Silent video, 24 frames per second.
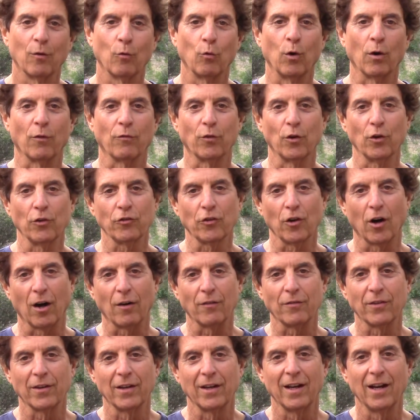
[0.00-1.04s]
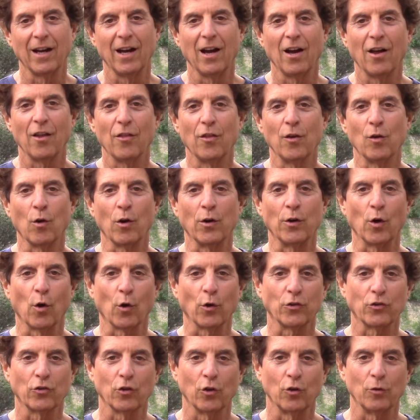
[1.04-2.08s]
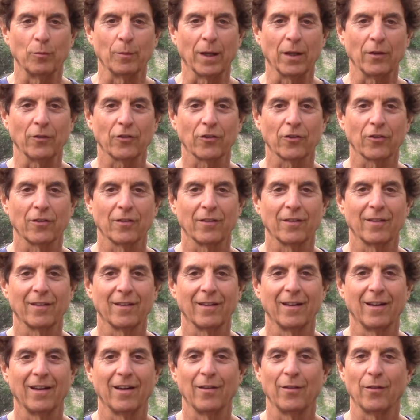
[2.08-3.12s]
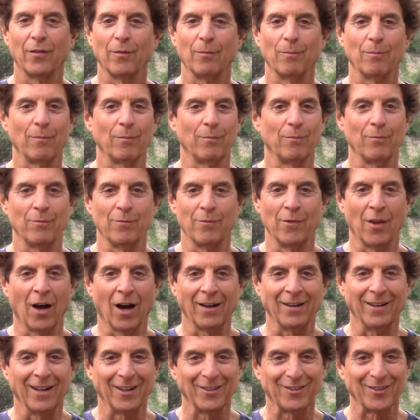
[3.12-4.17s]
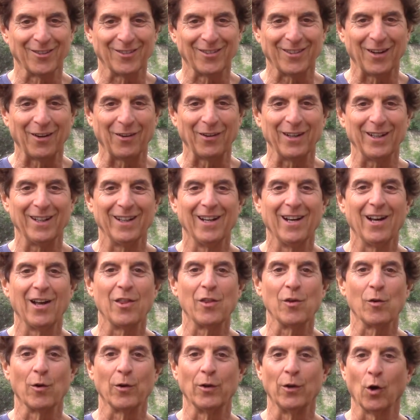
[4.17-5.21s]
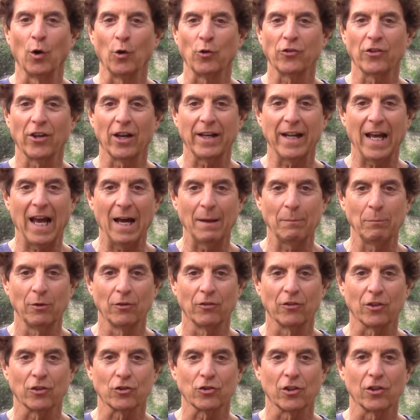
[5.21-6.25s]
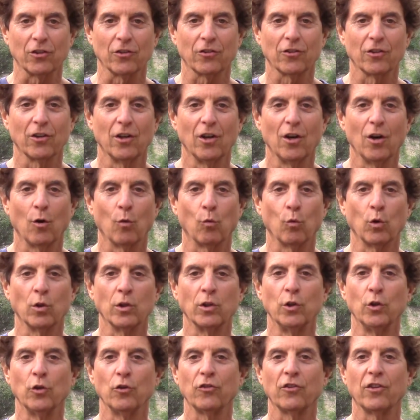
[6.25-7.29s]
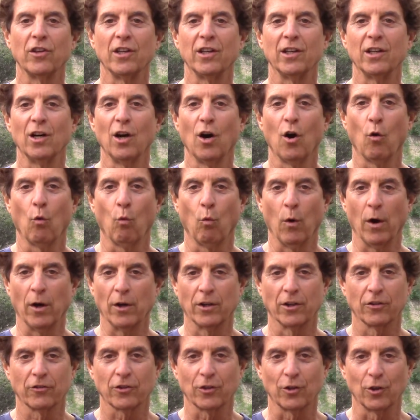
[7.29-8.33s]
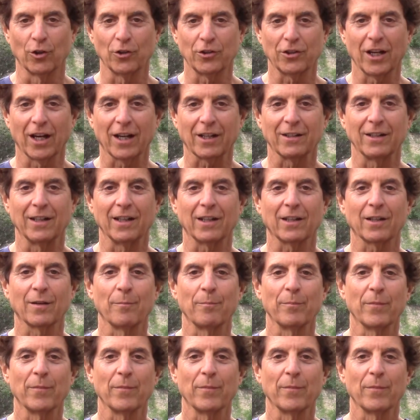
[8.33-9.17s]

Well, first off, there are no attunements. Not necessary. There are no set hand positions. We'll use the where does it hurt technique.